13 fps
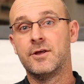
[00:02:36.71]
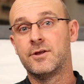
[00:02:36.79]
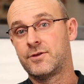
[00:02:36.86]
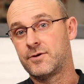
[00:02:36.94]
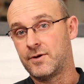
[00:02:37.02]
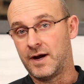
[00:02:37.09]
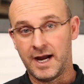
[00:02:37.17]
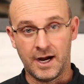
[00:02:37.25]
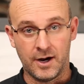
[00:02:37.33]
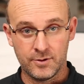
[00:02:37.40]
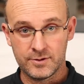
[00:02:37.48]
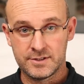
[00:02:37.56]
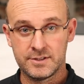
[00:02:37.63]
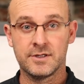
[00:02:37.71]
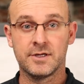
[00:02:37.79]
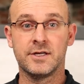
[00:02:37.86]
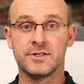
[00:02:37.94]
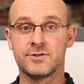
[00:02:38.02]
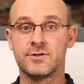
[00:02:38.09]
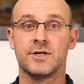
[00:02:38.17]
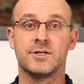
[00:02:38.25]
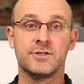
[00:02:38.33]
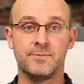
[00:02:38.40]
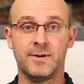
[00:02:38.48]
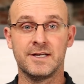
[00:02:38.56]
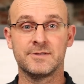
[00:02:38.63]
throughout
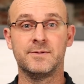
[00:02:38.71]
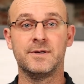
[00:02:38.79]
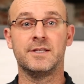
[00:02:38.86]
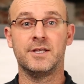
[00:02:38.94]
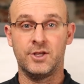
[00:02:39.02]
construction management